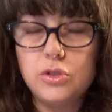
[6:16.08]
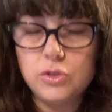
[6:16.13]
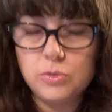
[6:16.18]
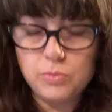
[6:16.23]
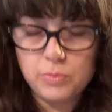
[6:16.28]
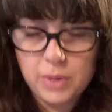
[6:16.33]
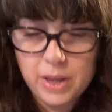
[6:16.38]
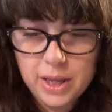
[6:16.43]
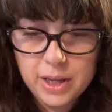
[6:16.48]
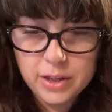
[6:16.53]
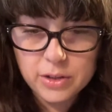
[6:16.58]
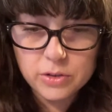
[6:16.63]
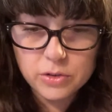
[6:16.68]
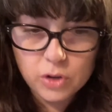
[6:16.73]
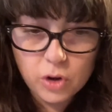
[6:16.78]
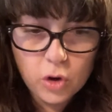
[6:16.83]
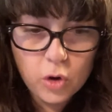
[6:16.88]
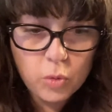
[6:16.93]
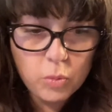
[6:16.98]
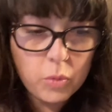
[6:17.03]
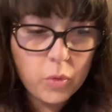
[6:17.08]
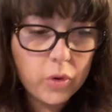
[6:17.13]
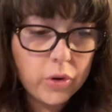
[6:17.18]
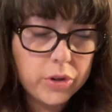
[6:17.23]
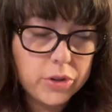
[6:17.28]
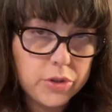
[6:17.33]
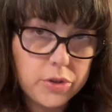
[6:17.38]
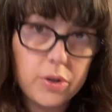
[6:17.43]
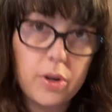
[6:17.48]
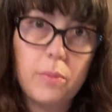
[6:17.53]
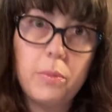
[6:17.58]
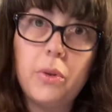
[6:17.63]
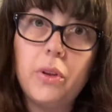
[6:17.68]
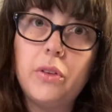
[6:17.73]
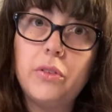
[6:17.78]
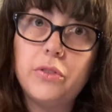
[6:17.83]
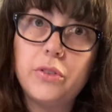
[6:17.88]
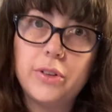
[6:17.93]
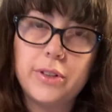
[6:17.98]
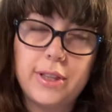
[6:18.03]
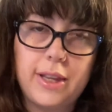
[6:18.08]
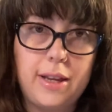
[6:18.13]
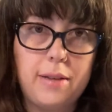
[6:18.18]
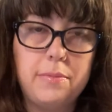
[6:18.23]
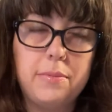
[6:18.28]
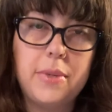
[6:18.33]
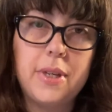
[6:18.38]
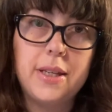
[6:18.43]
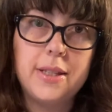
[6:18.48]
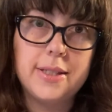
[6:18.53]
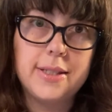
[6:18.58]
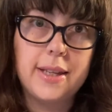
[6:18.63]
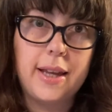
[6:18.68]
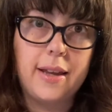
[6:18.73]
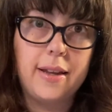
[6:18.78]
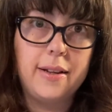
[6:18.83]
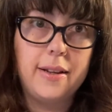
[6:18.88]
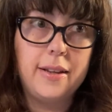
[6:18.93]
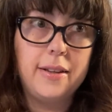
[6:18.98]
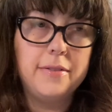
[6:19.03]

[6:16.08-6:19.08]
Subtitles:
Make no more trouble for them, he said.